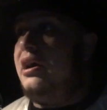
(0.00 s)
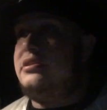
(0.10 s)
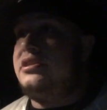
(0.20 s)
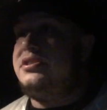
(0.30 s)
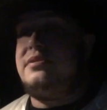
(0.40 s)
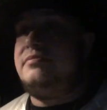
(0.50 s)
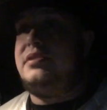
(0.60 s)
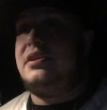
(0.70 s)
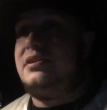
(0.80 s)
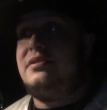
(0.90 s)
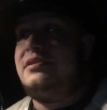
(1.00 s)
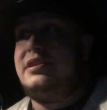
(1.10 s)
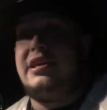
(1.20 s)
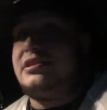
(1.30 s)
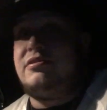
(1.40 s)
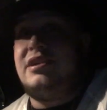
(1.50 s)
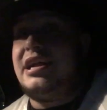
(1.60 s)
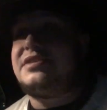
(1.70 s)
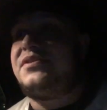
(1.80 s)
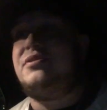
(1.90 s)
Just get through the
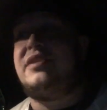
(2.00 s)
next few